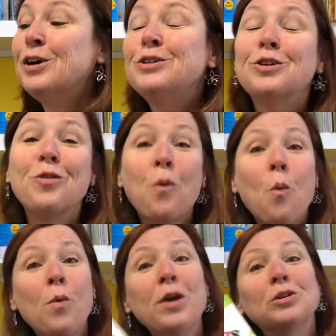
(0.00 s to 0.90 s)
So
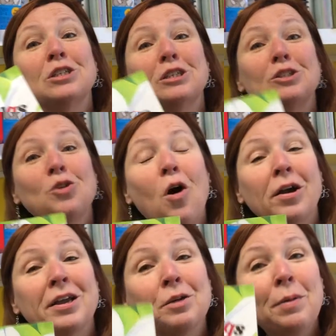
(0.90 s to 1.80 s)
we are
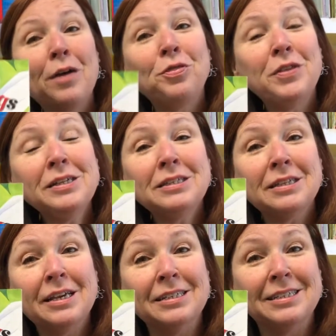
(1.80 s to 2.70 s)
talking about this
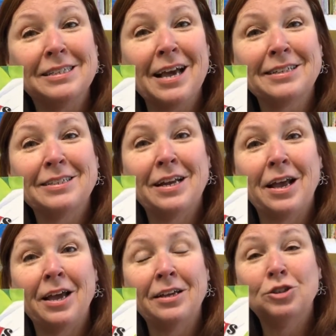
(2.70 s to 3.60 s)
insect
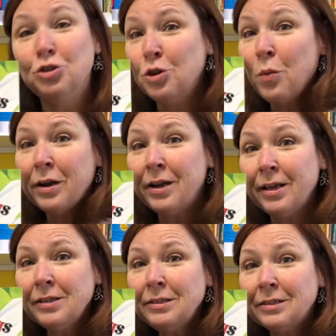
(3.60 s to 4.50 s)
today. Do you know what it
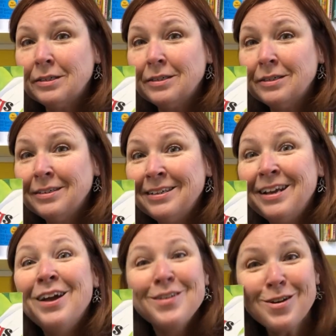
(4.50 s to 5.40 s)
is?
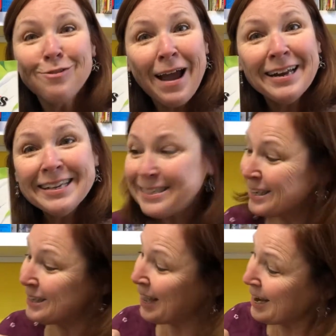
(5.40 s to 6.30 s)
You're right, it's
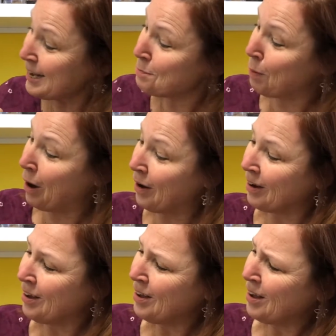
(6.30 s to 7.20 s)
a ladybug.
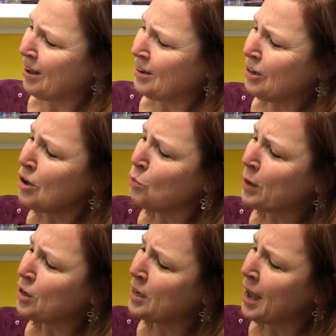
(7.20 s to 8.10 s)
Look, we
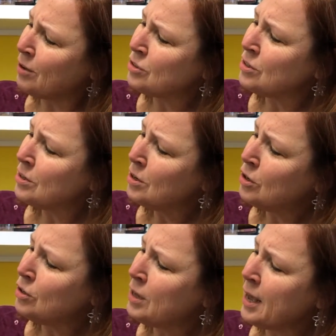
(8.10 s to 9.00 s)
could count
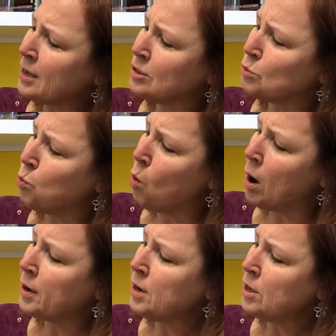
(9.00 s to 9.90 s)
her legs.
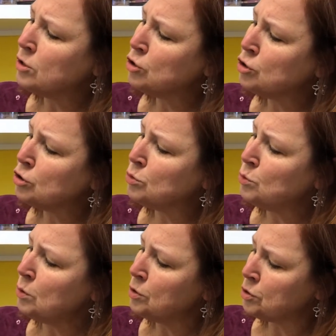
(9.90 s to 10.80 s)
1, 2,
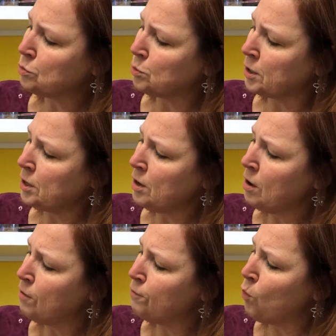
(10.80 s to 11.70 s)
3,
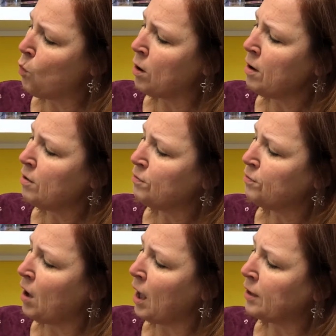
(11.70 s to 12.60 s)
4,
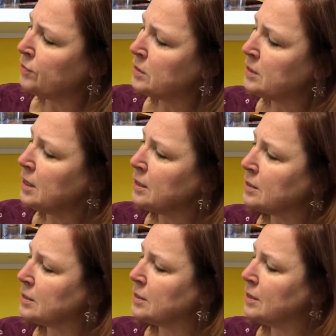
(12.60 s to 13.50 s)
5,
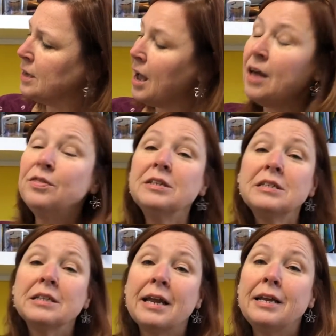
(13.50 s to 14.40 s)
6. And this
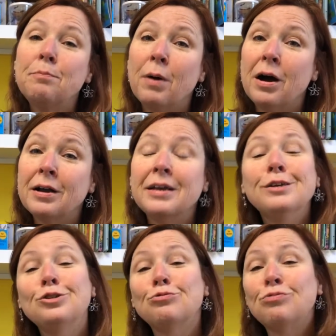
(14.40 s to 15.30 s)
ladybug
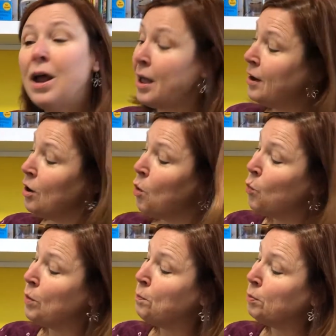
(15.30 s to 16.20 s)
is red
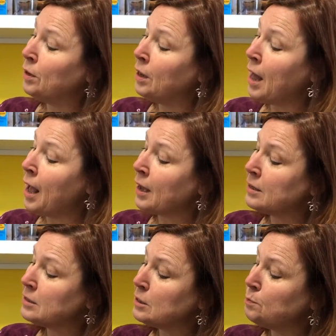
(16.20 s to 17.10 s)
with black
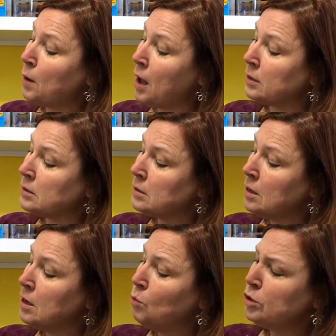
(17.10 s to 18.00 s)
spots.
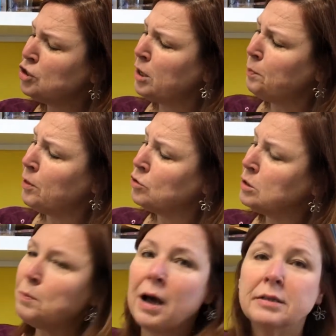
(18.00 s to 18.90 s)
What shape are those
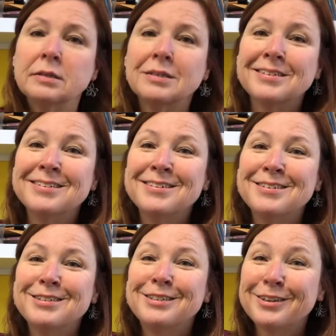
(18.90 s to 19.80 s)
spots?
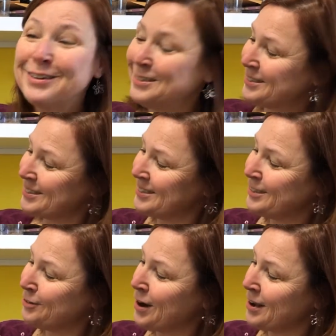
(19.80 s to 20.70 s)
Circles,
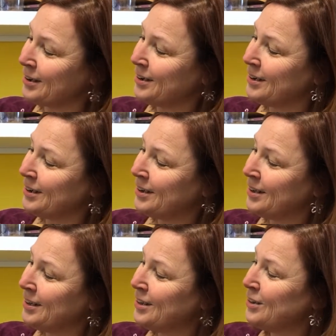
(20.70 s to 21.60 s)
you're right.
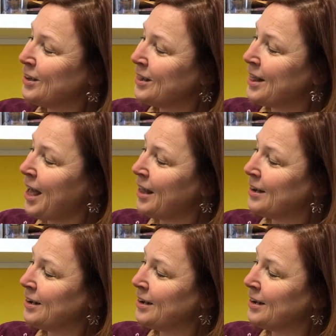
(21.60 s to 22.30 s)
Look at that.